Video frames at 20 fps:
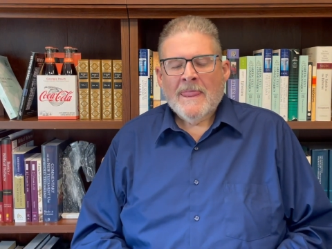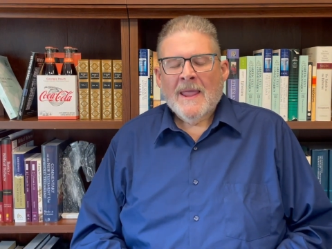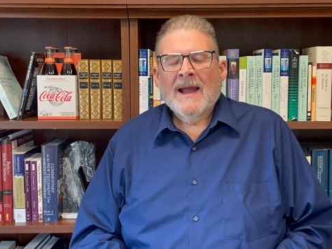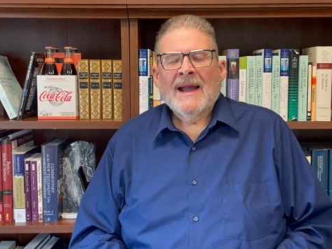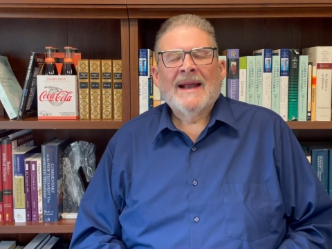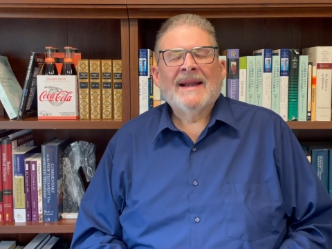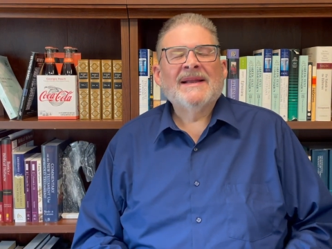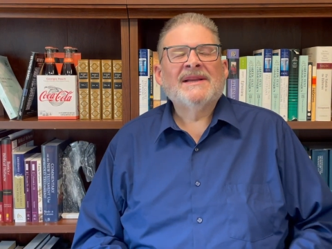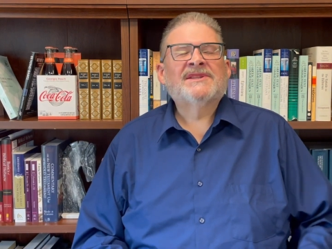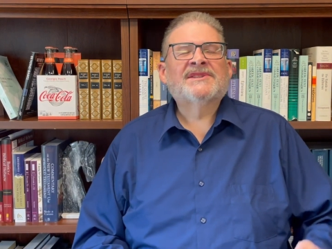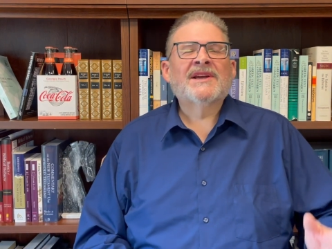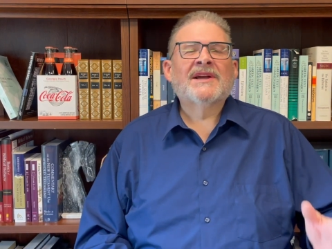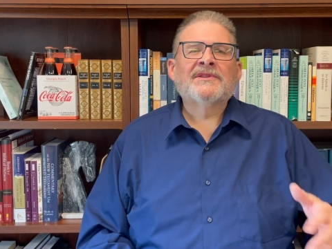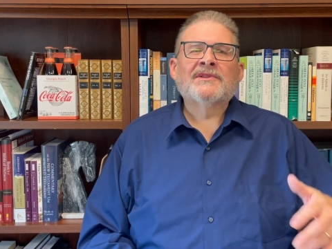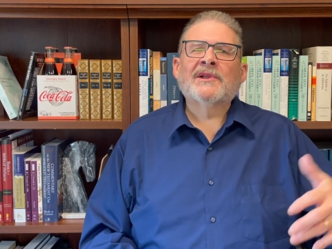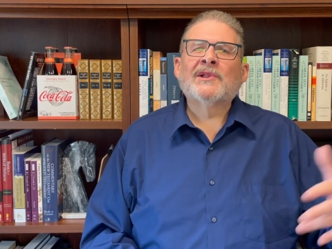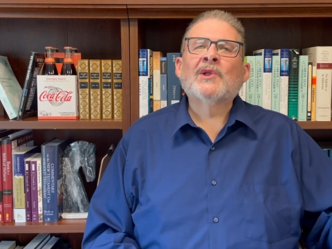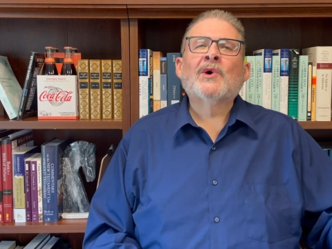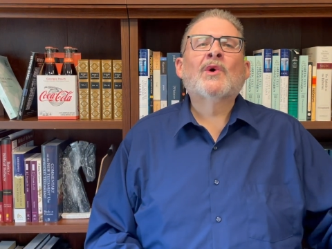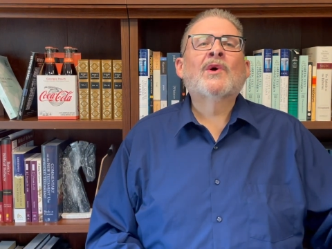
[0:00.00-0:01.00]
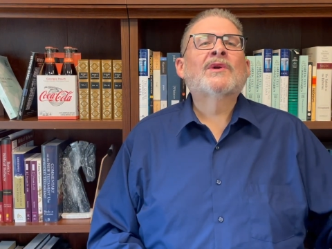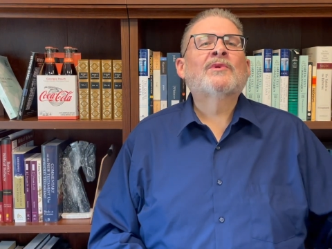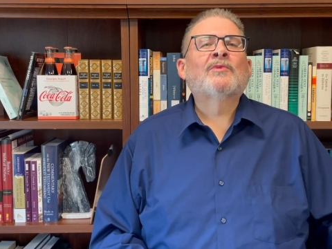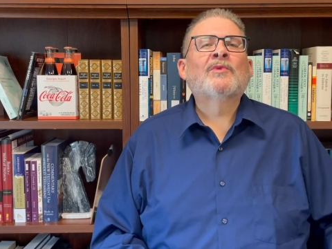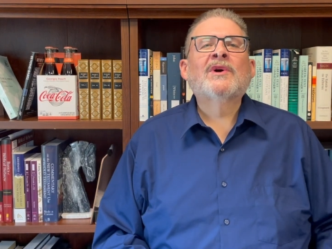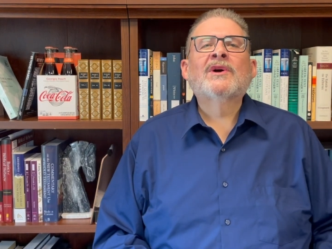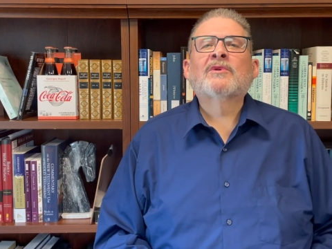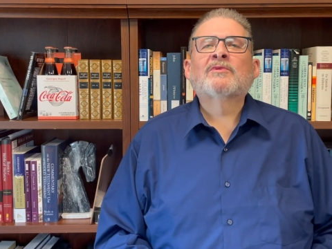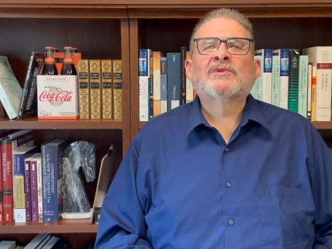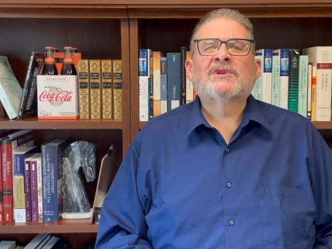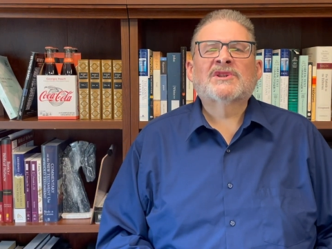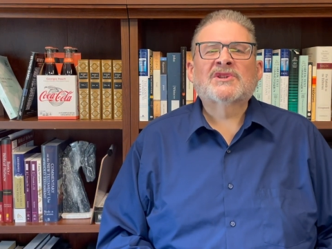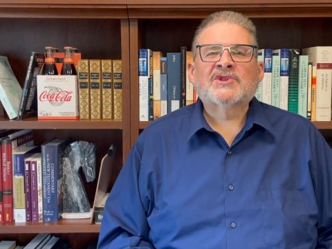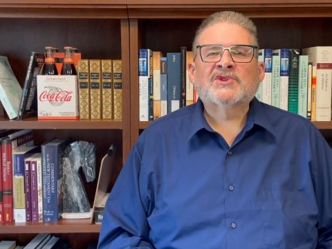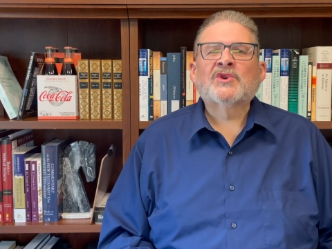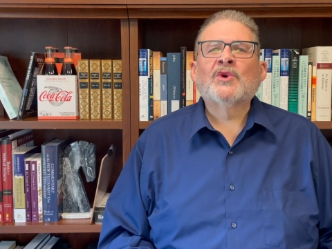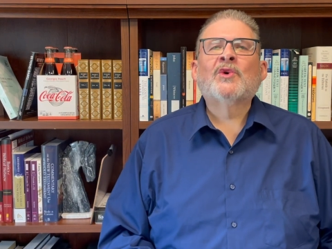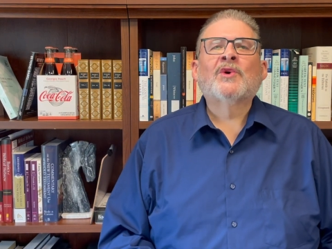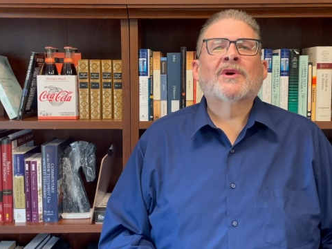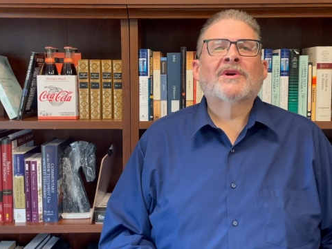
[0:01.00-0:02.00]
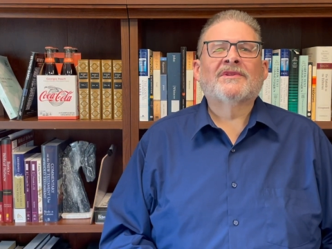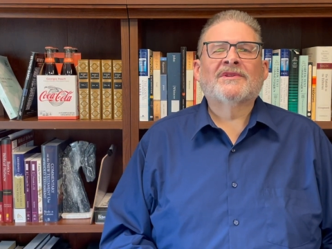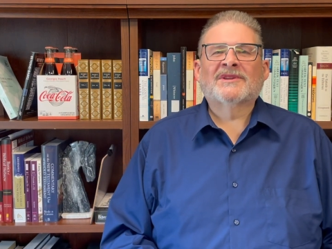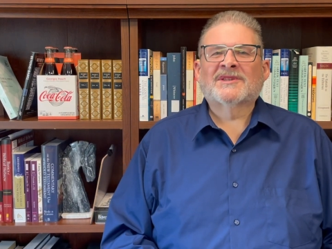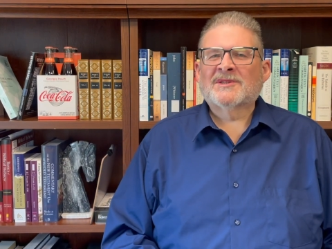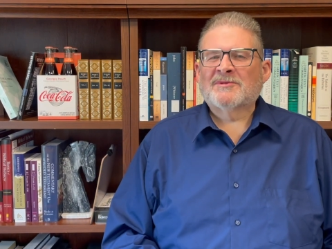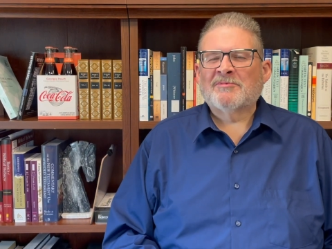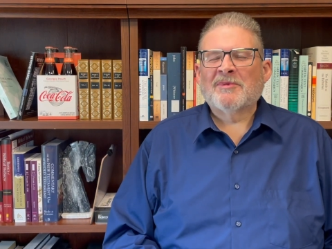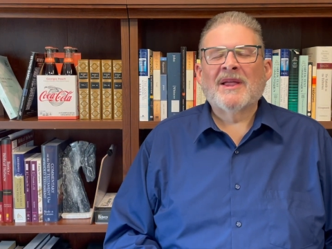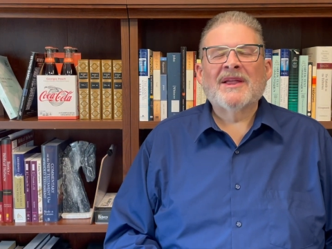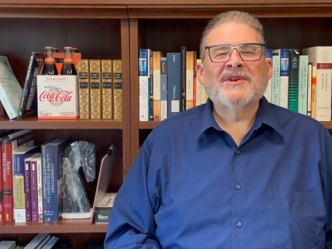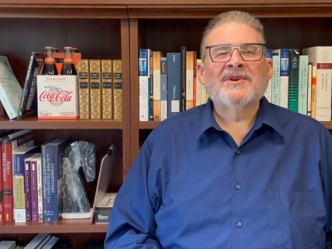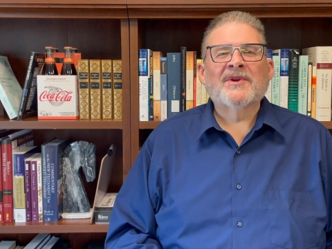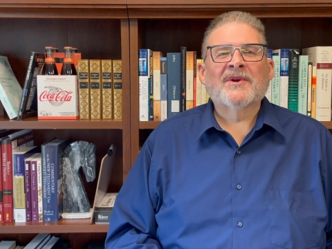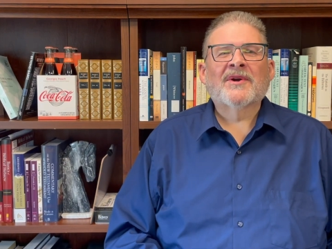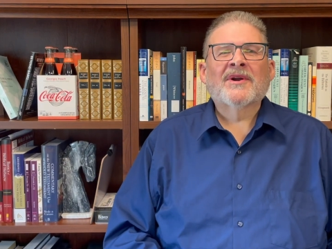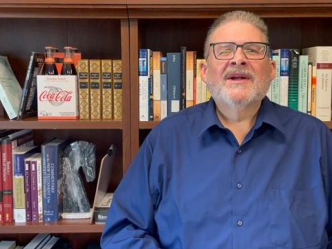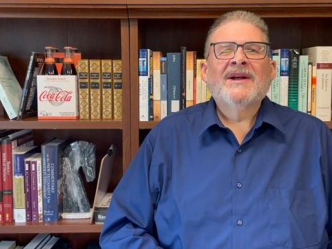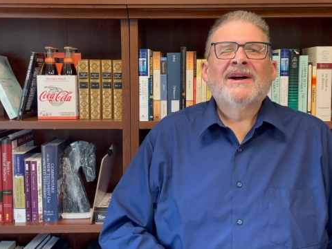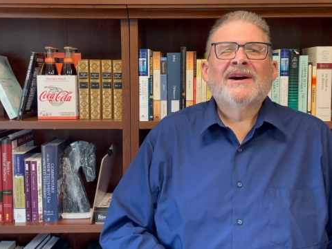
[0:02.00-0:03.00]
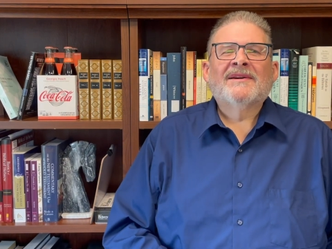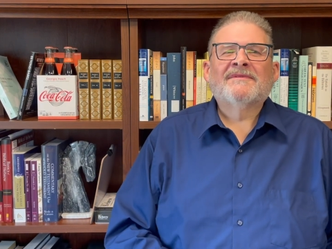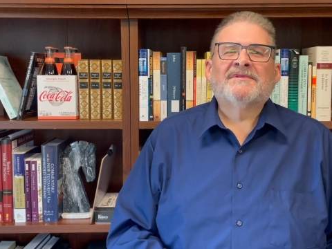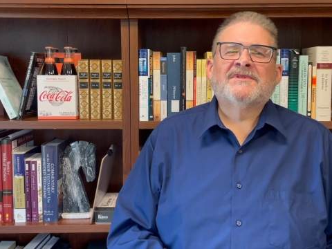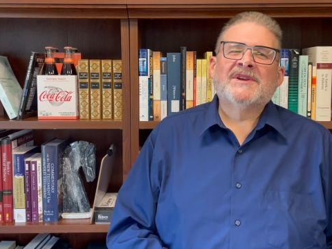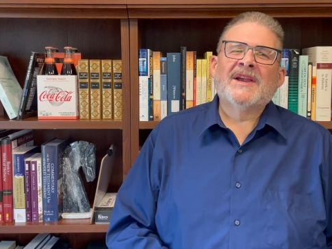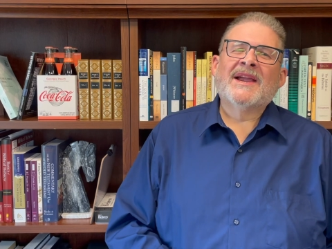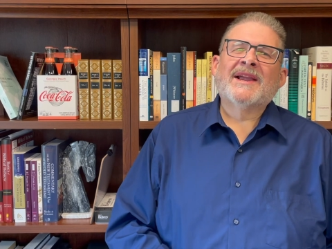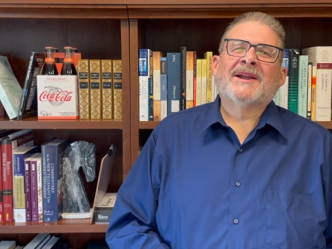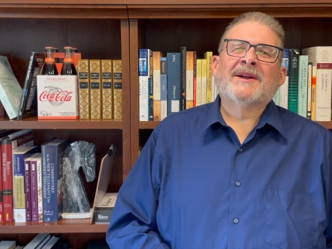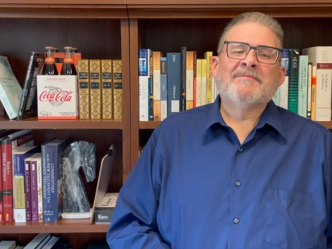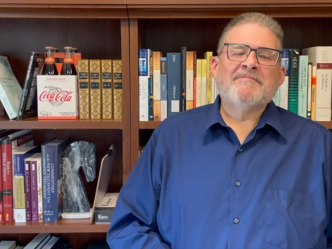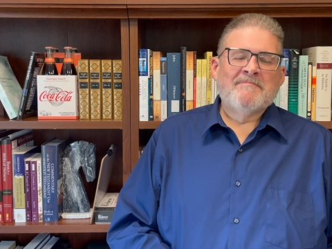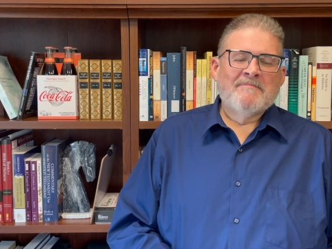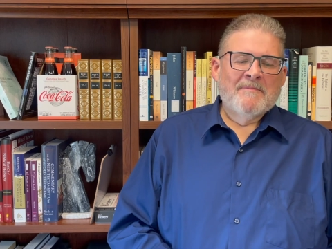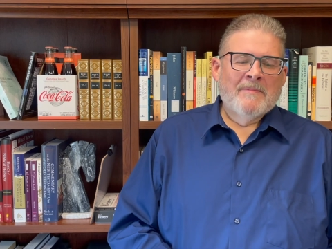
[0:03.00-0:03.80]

And he said, the Lord will restore the splendor of Jacob.